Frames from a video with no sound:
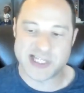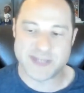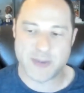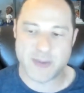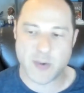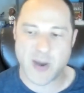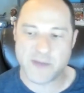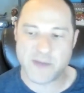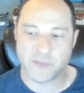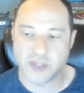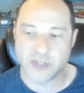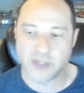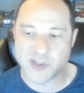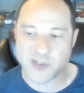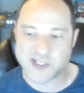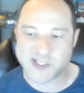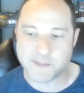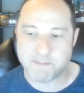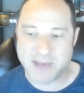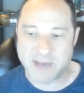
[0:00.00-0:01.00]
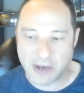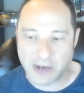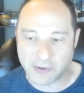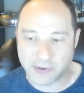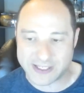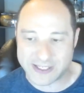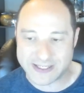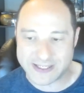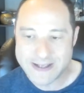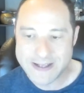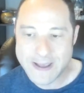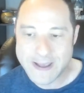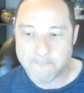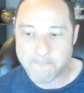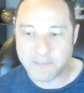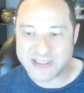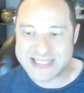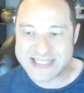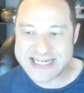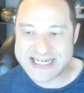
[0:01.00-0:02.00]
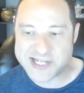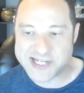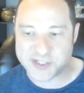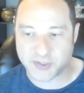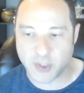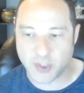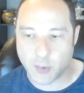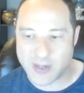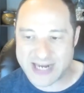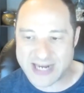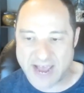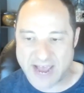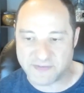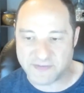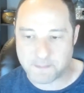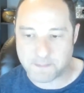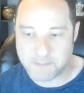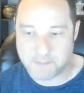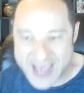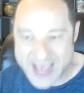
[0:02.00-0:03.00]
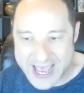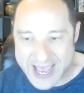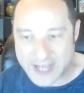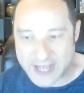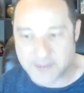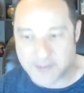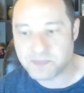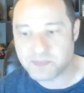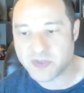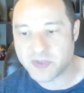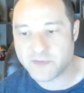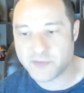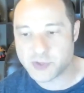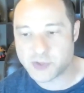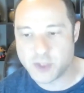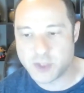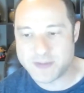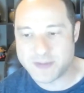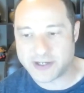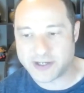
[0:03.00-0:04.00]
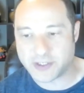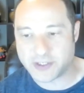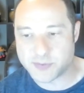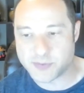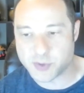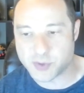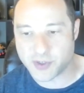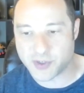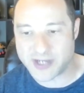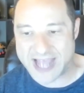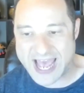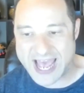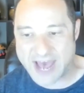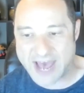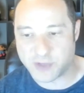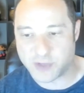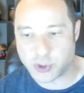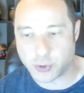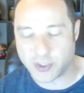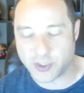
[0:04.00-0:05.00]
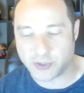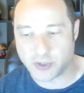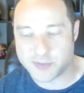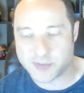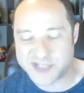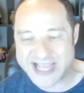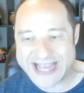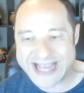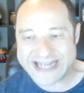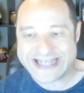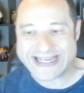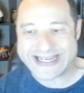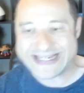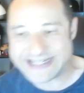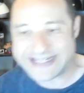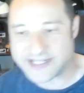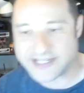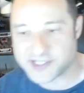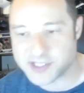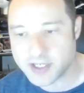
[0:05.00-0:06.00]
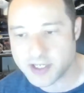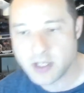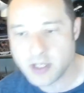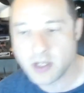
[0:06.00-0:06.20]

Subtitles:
My wife really wants a balcony, but didn't necessarily want to have to pay for 2 balcony rooms in order to have adjoining rooms. Any ideas?